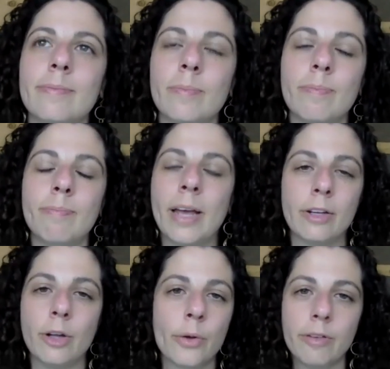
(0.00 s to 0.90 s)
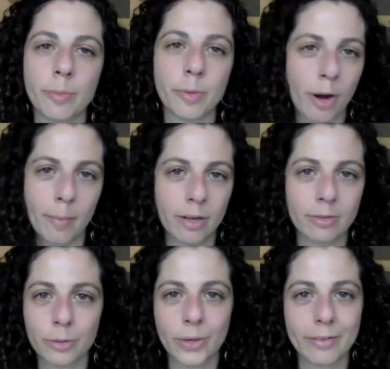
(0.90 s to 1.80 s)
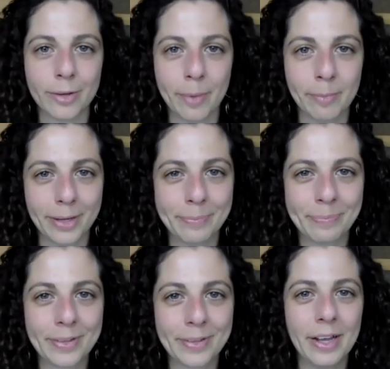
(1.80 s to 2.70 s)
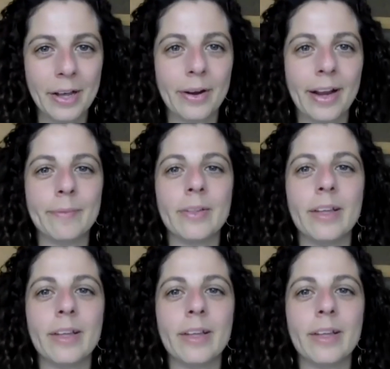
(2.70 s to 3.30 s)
make gnocchi from your grandma or whatever it might be, right?